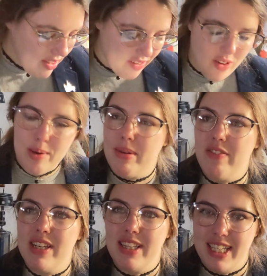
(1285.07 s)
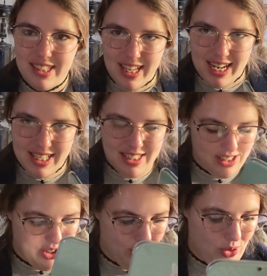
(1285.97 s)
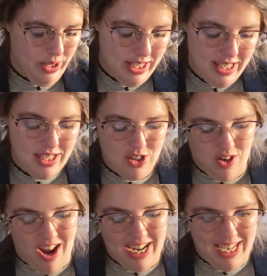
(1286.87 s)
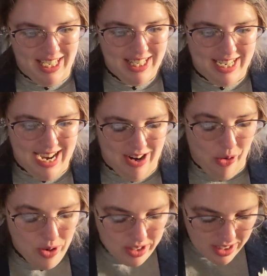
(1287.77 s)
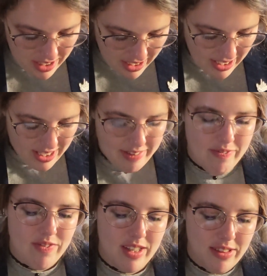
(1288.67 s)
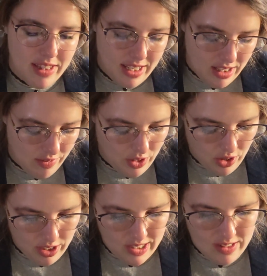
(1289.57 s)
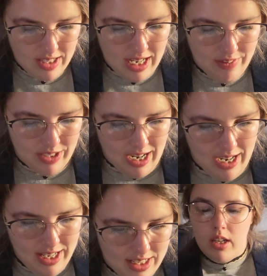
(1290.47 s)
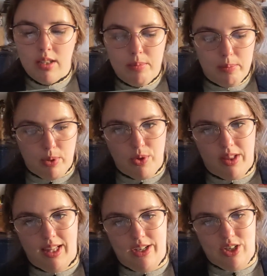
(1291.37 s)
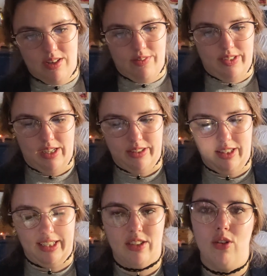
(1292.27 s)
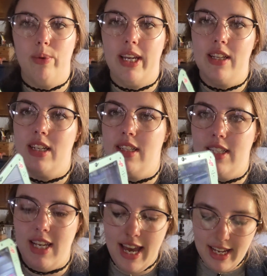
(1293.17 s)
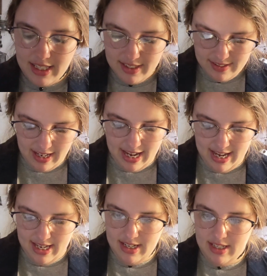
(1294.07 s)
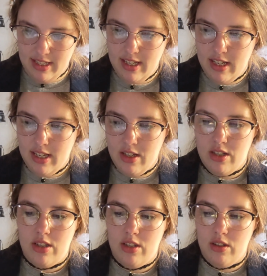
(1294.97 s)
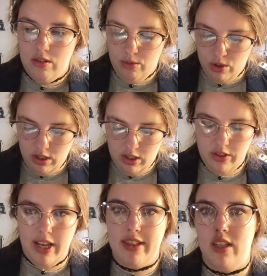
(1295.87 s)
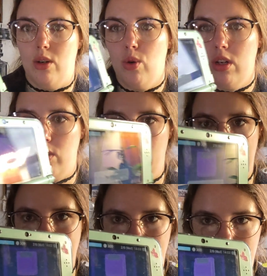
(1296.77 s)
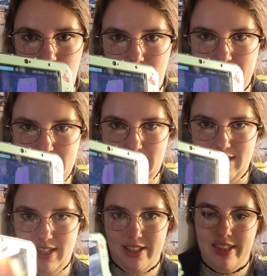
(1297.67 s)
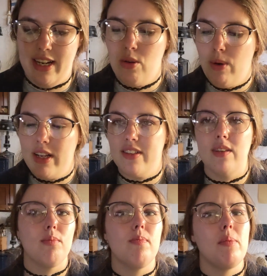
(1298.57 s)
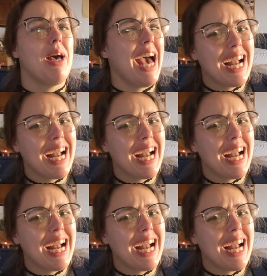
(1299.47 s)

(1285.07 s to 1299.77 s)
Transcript: So I'm definitely excited to try it out. And then, of course, I've got both Legend of Zelda Link's Awakening DX and the Oracle games on here. They're ones I'm